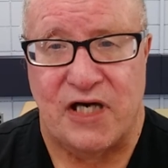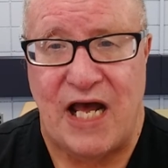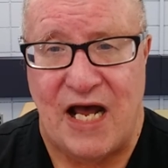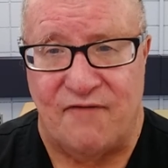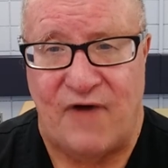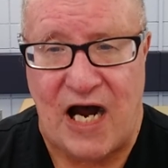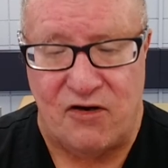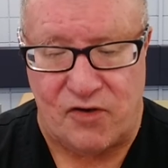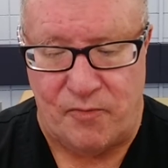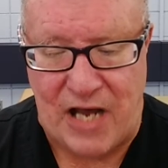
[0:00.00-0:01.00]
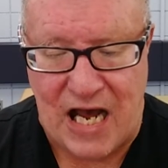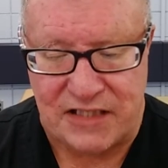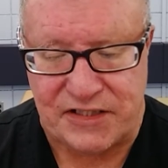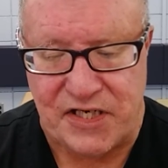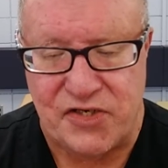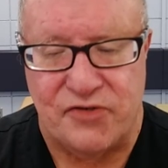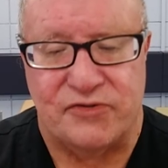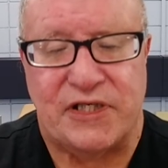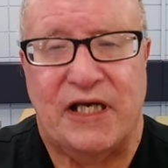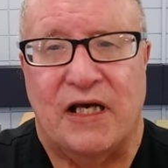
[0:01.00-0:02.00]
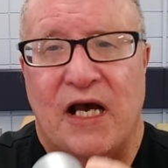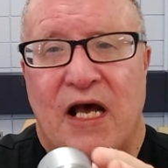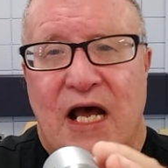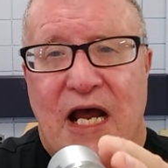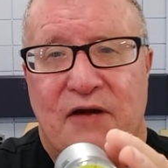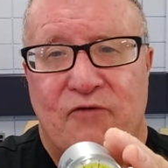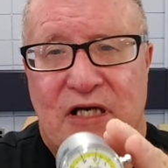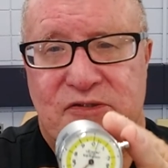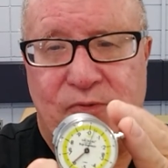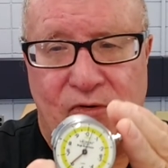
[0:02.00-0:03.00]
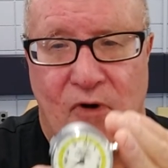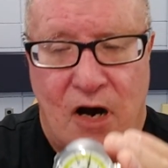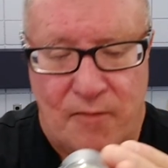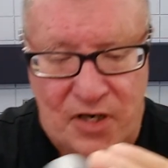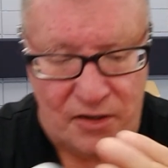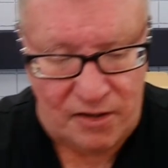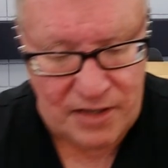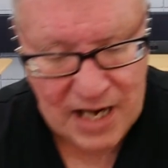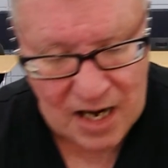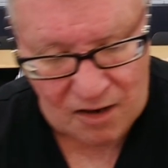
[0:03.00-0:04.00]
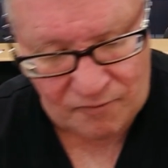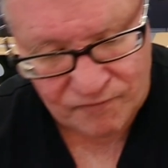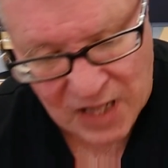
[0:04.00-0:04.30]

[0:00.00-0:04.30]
and vital capacity using a respirometer. Now,